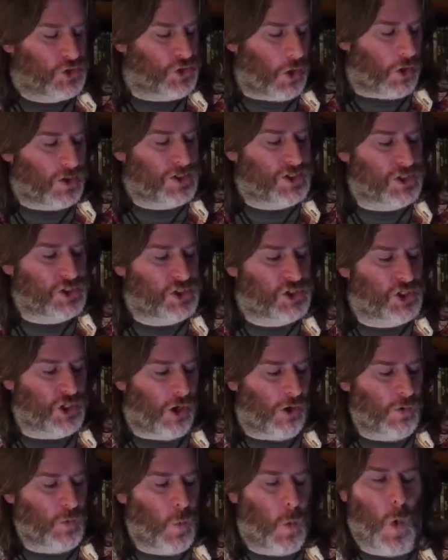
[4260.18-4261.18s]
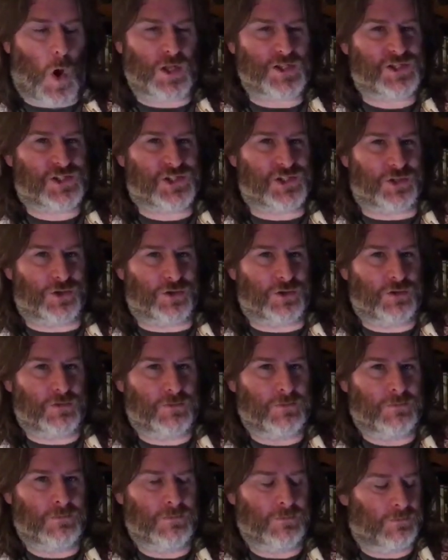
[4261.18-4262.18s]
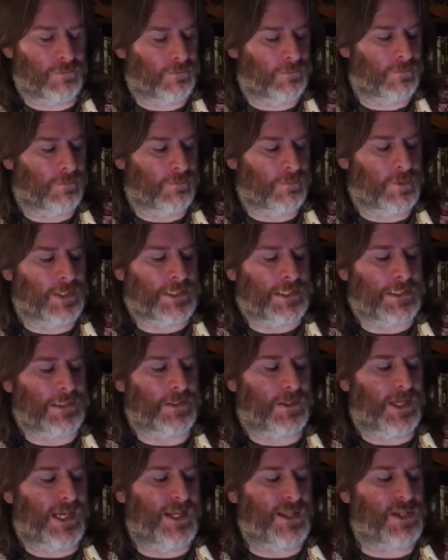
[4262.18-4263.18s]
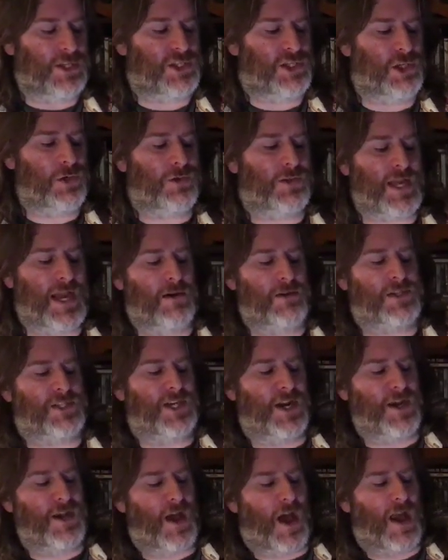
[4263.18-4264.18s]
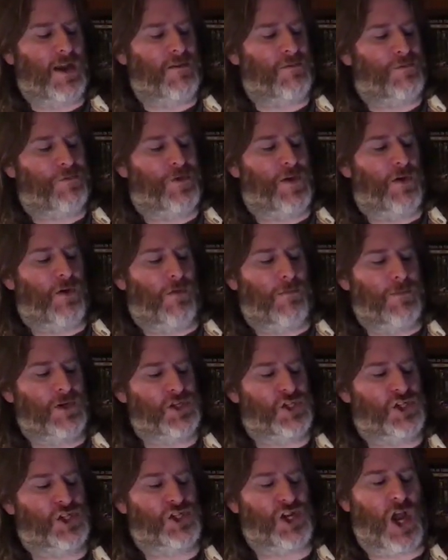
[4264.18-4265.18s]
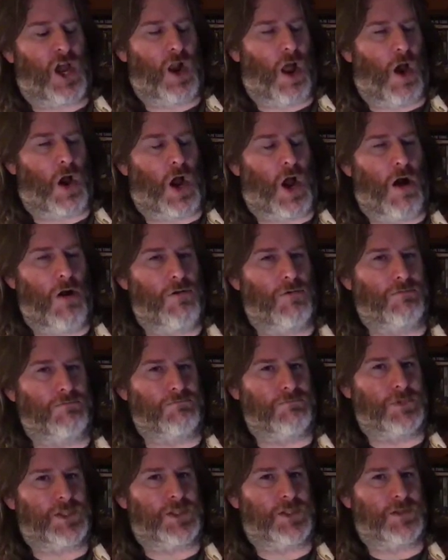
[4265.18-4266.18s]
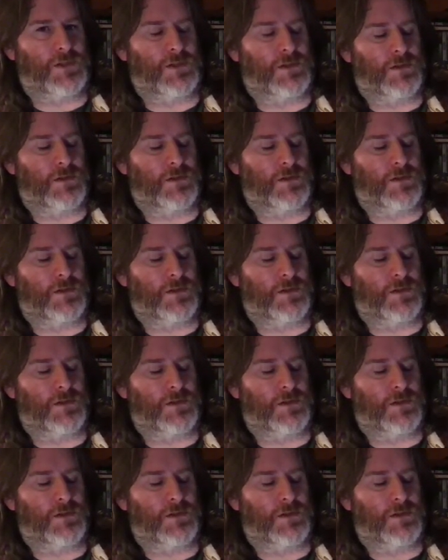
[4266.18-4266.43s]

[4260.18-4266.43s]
Dr. John Watson in the 2009 film Sherlock Holmes?